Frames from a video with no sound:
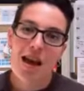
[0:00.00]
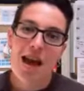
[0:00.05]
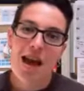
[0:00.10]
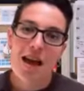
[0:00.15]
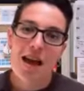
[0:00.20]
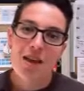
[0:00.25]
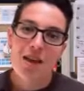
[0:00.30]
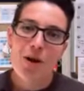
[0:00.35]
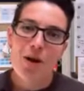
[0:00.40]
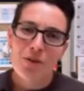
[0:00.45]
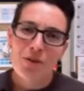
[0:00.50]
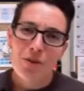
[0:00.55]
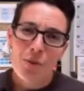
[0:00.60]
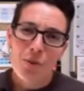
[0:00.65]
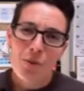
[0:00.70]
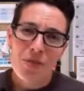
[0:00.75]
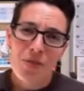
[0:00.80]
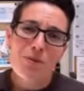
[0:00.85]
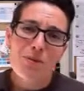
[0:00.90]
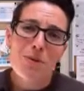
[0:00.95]
You also want
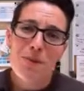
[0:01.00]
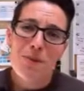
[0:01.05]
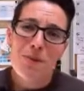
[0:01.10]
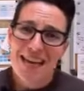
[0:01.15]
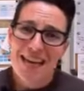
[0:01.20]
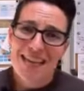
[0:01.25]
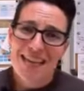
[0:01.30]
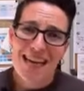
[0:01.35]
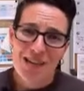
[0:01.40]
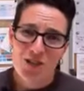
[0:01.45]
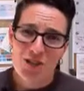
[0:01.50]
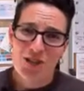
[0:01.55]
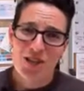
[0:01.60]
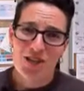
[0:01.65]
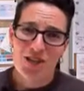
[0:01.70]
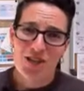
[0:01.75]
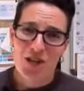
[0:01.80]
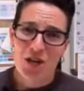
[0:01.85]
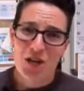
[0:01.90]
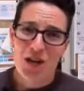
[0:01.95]
them to pay attention to
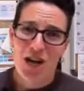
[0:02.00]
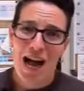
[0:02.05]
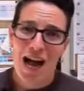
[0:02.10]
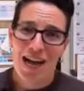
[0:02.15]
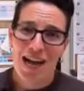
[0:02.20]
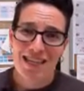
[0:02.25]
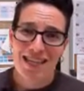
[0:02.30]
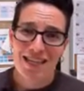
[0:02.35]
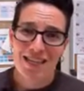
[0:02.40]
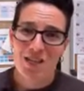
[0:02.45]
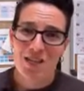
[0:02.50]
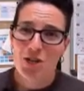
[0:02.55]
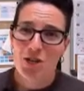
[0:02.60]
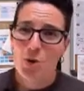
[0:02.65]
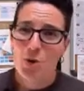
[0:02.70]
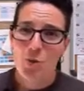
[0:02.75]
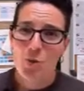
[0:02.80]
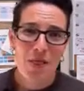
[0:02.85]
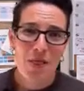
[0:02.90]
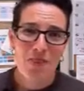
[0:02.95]
your content. You don't
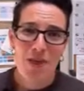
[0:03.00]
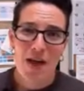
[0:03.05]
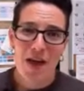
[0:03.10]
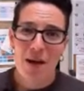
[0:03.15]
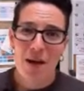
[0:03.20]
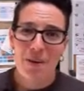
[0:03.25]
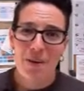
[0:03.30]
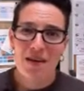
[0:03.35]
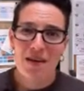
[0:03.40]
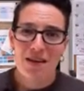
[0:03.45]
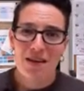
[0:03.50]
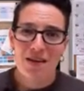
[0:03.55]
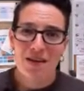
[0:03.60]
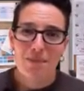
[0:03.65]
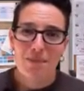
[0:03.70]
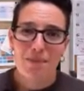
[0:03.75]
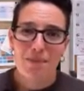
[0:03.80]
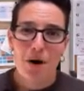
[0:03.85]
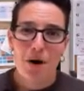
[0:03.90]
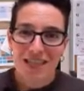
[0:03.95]
want them
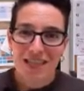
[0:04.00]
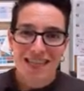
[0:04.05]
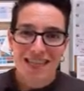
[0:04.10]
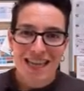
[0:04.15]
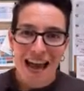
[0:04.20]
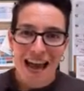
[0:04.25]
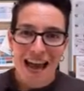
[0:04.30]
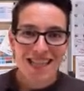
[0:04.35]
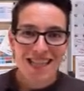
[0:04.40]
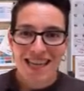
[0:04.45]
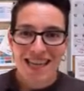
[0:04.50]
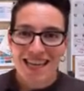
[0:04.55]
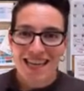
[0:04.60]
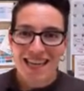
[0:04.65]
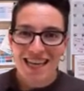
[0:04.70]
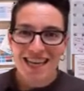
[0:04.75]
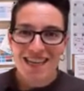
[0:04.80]
multitasking.